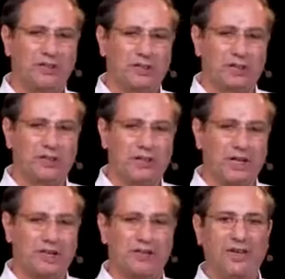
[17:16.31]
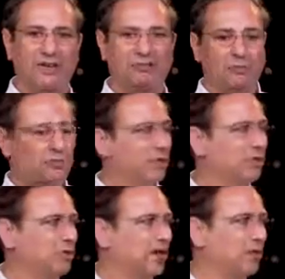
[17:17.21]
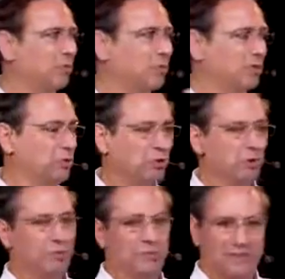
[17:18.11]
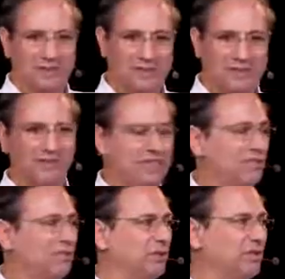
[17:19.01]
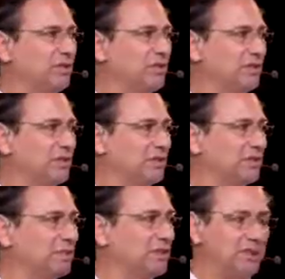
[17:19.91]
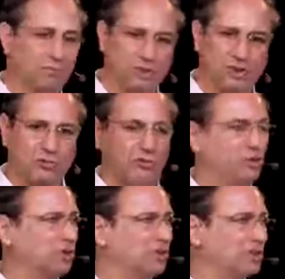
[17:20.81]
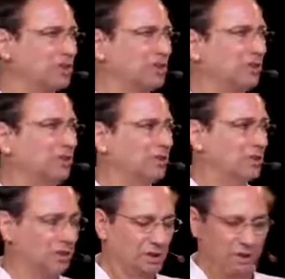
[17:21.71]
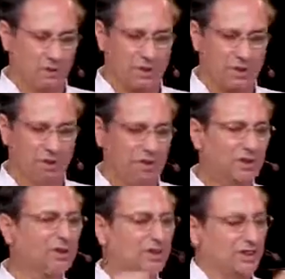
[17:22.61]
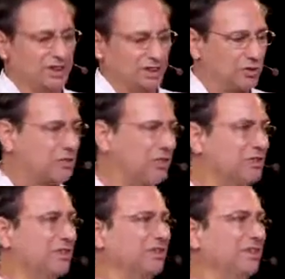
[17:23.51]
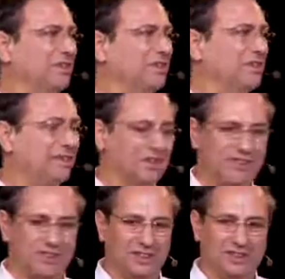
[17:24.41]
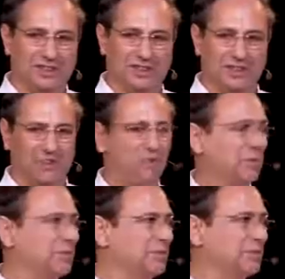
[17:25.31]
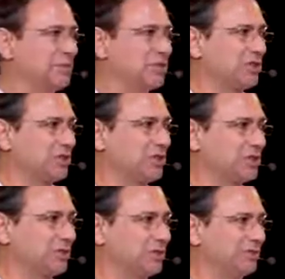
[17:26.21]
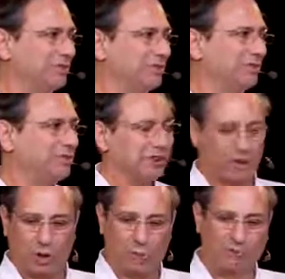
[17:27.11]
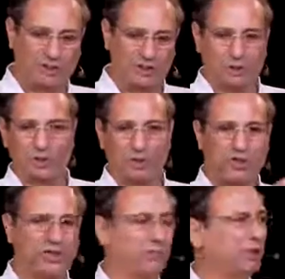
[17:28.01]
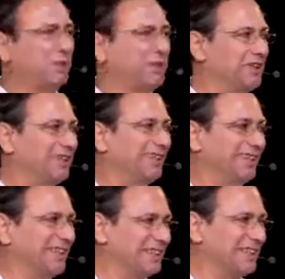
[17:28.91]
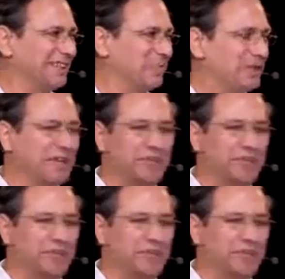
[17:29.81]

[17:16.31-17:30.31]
On the other hand, from time to time, we took the ease of use to the maximum, enabled software engineers to run and stretch the performance as much as possible, and hopefully to switch in between right. as we can.